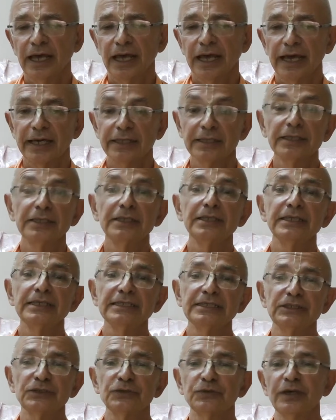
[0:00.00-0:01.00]
And in
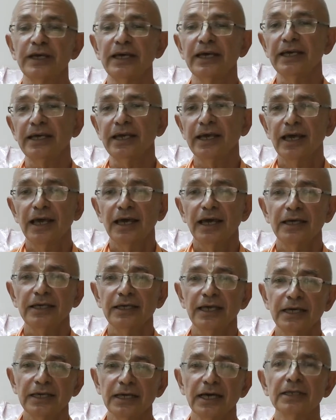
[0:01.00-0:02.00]
this way,
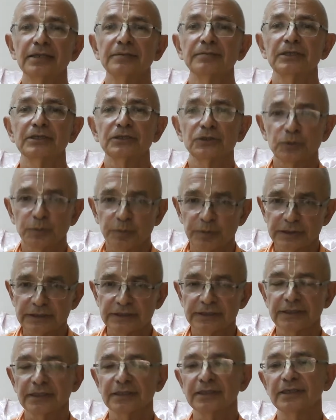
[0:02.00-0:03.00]
ye ātmā
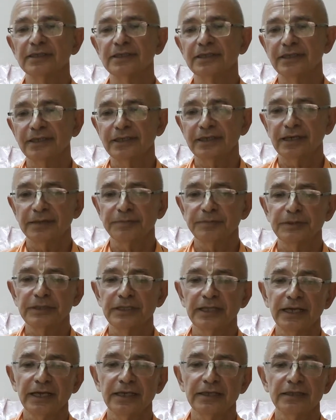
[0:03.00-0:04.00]
prasīdati,
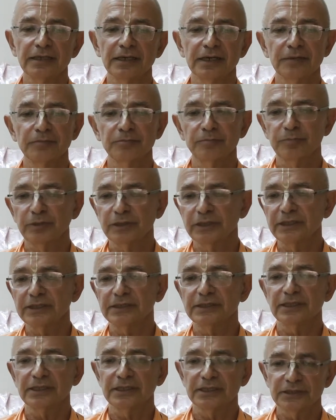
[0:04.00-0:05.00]
obtain the complete
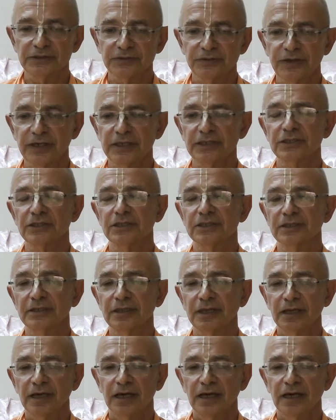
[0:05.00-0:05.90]
satisfaction